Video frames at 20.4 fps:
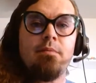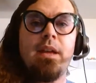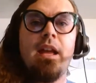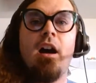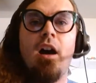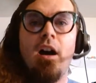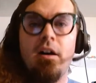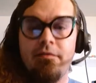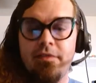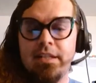We
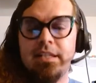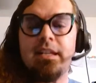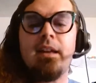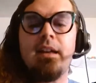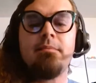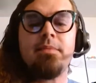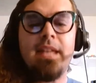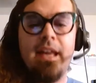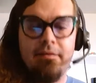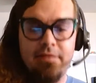
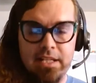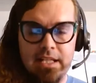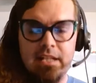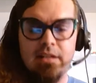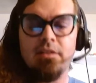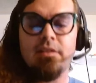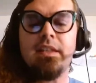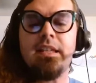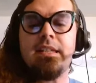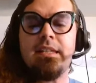oftentimes have to
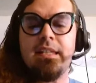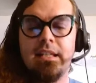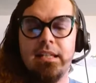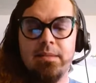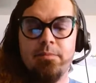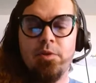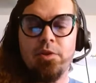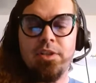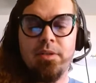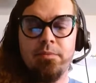hear these things
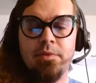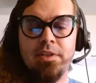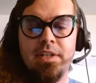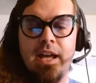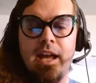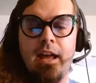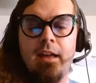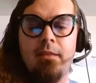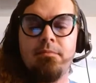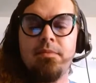multiple
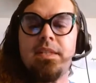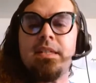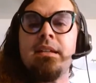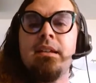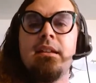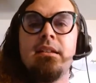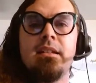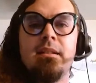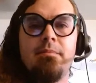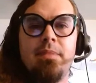times
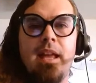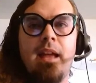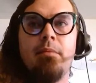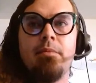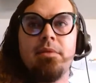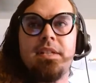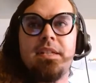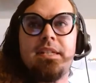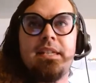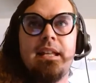to be
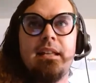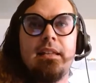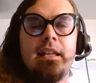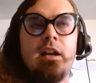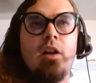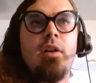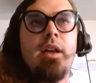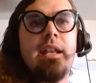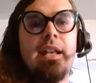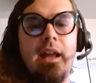able to say, like,
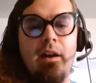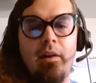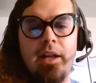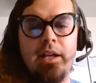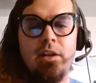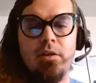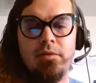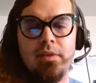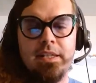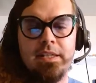okay, now I
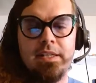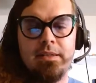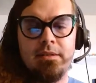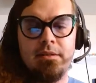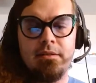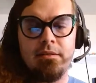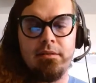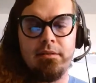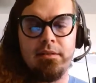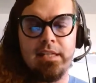know this
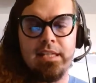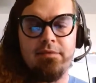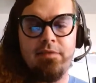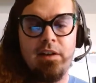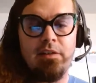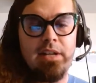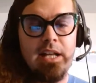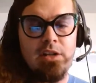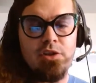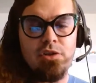
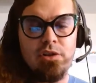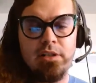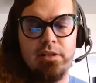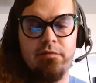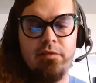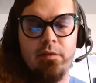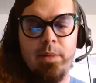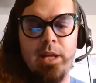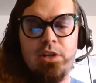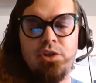foundational
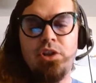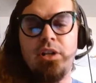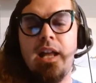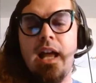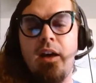information.